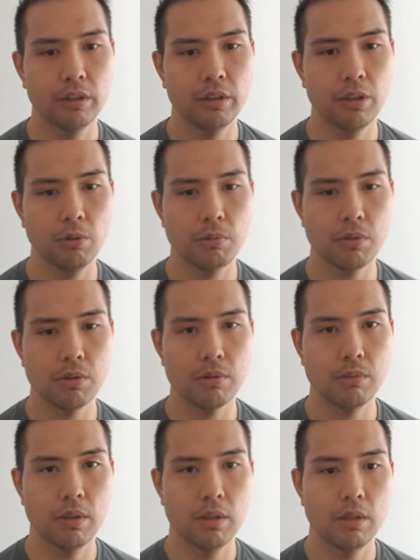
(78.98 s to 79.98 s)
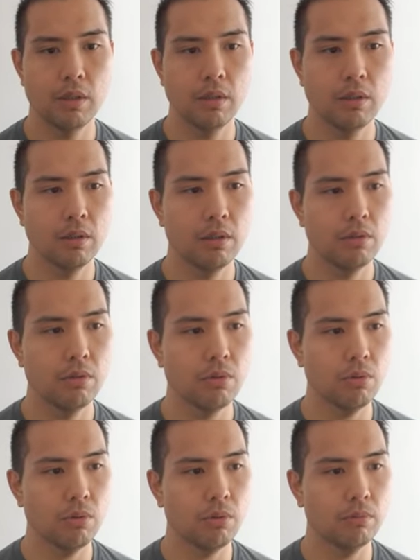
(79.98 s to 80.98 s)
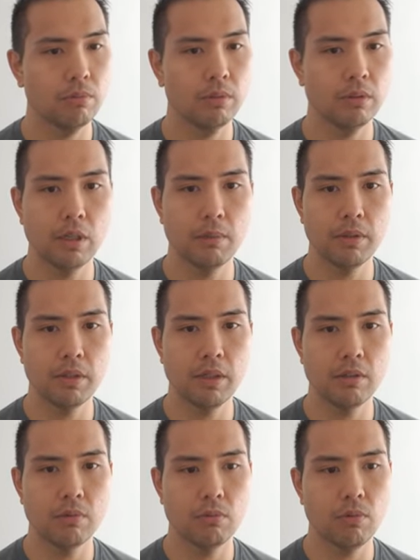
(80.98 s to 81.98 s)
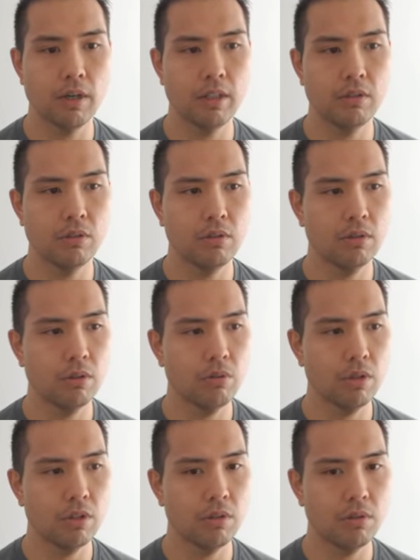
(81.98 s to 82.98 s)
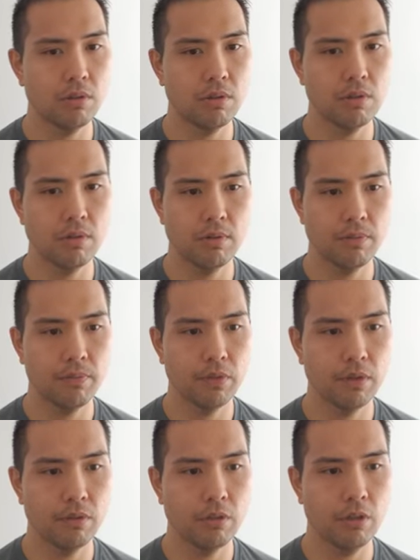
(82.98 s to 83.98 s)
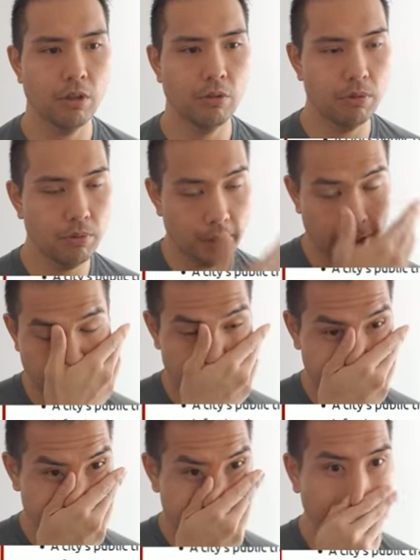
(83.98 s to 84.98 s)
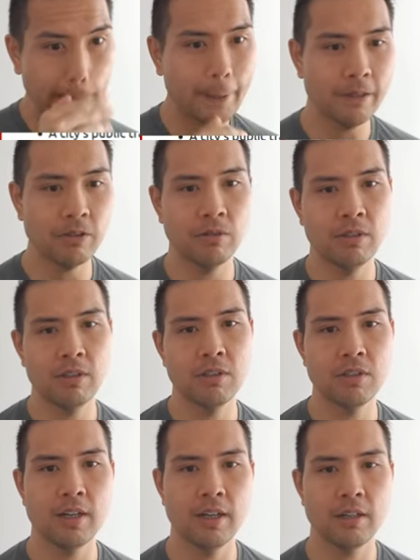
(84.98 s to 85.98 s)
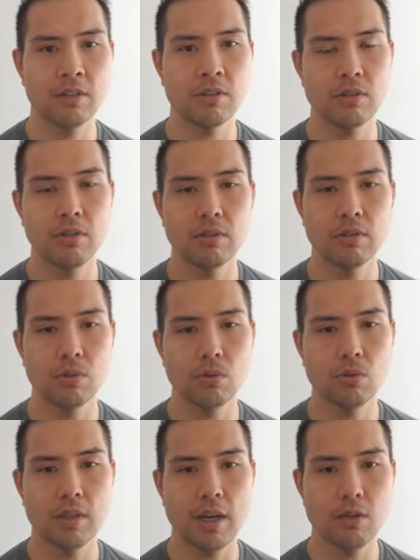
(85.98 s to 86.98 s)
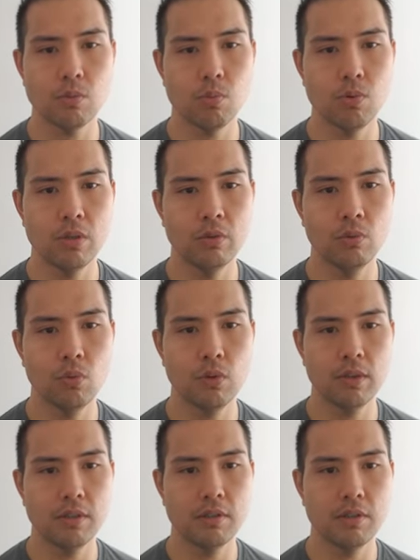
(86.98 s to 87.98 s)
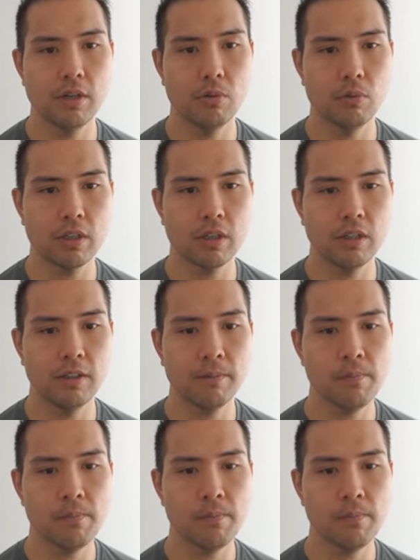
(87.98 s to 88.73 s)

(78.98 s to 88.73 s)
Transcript: helps. So I'm gonna get right into the questions to help you guys uh, answer these tasks. So task one, what is networking?